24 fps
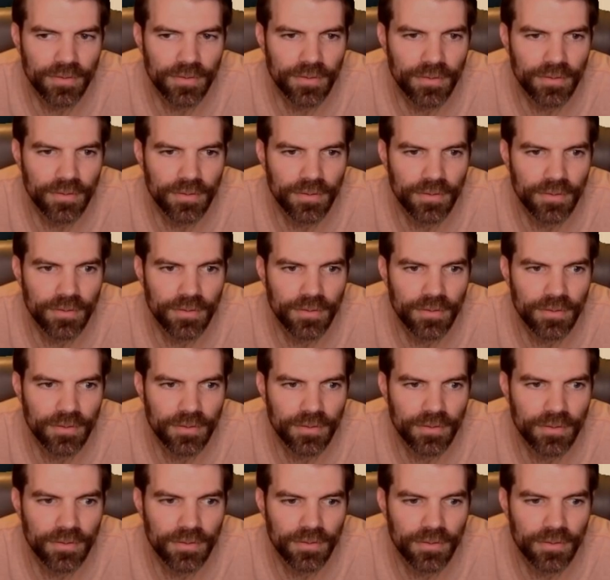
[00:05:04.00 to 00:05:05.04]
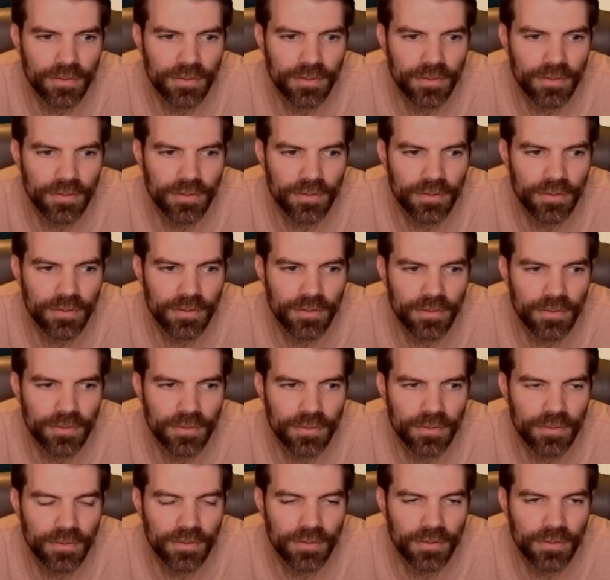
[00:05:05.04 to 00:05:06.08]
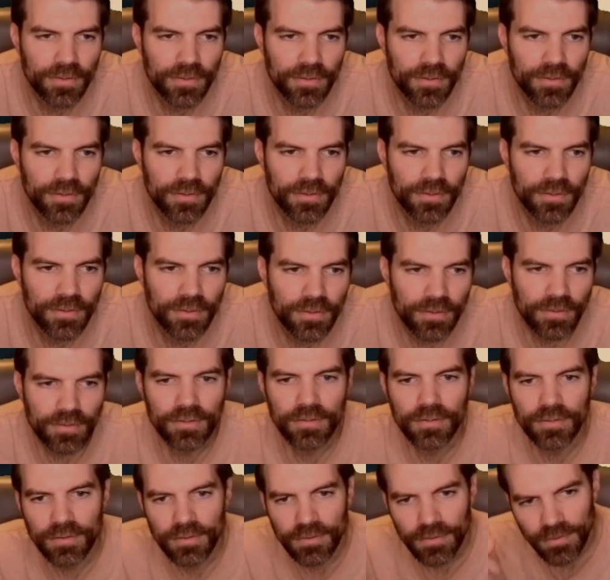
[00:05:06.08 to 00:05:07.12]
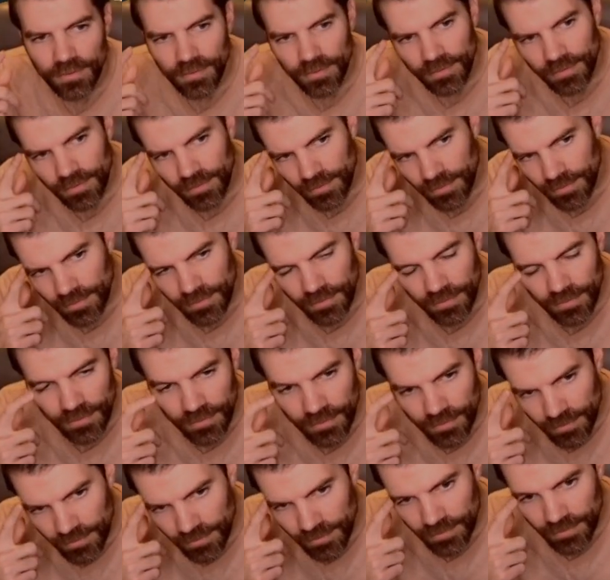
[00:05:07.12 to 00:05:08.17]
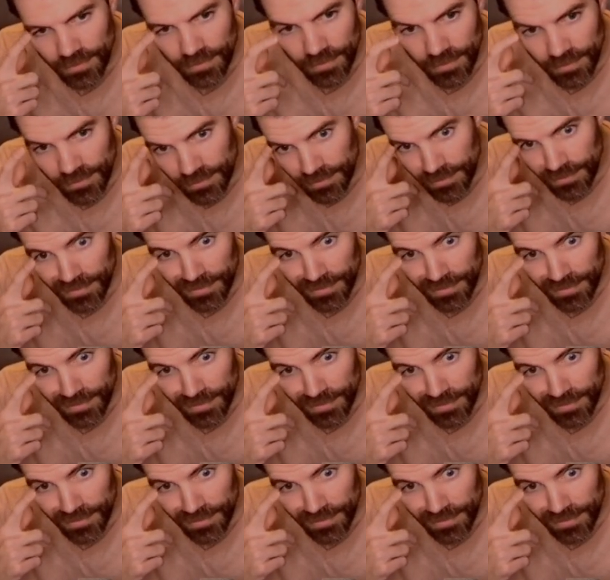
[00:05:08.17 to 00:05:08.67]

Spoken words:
(no one is talking)